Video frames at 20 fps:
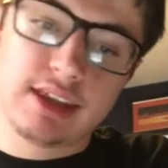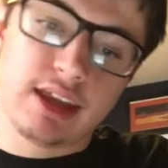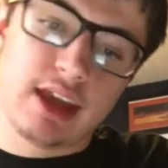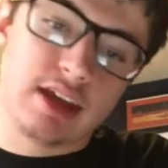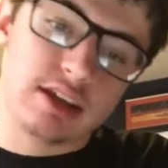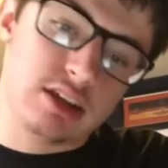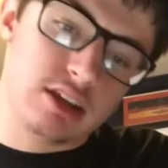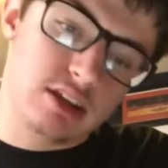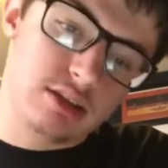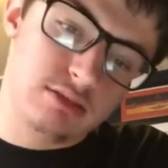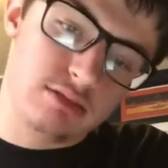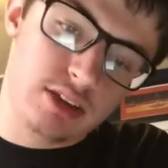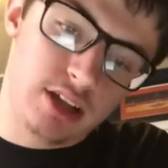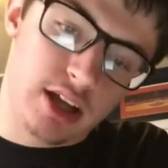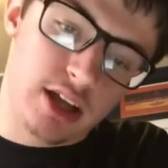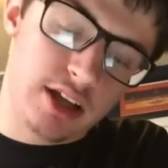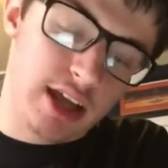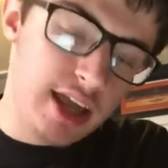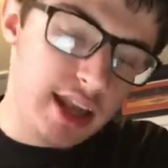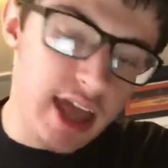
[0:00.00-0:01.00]
I
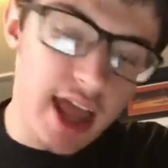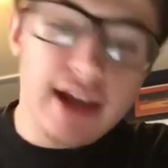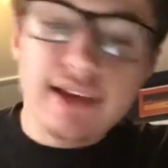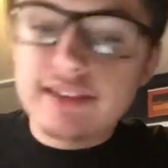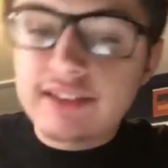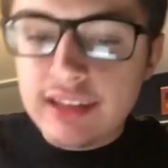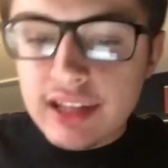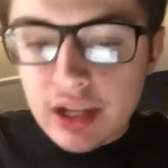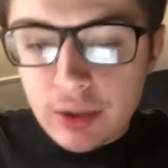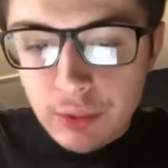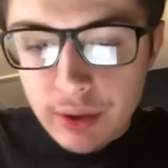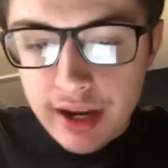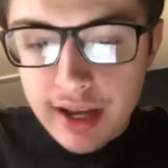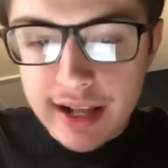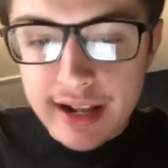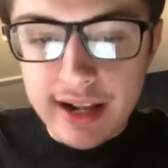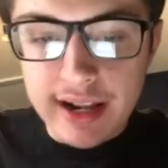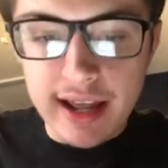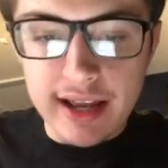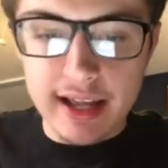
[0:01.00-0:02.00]
got NXT
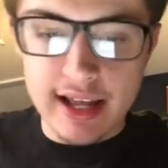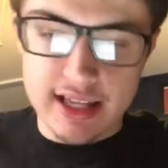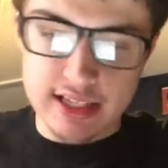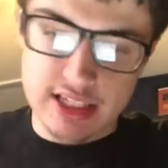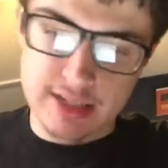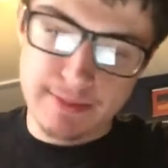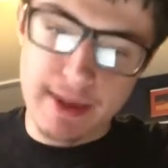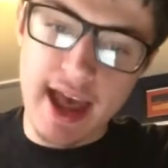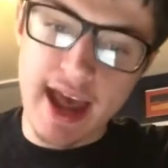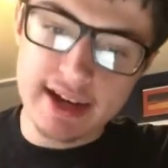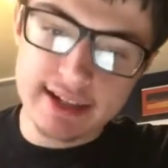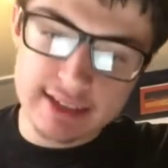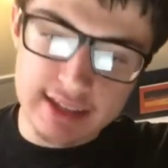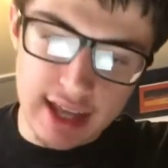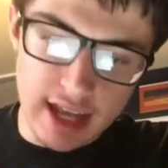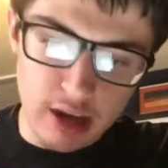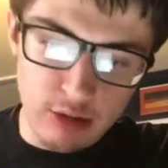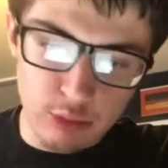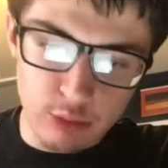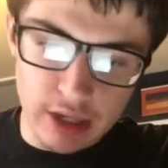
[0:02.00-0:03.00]
winning. I got
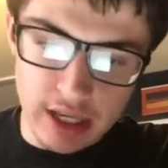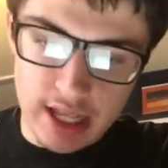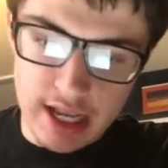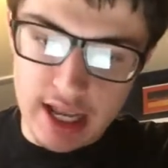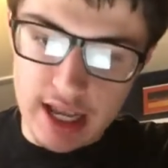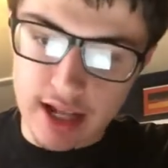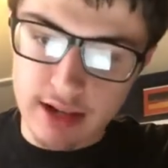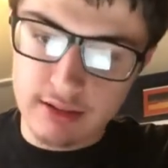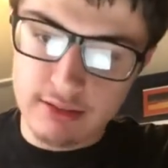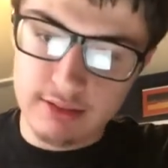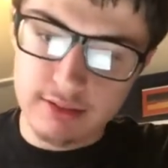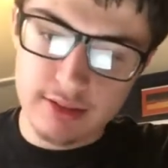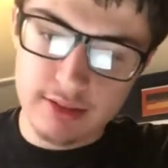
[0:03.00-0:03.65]
SmackDown winning.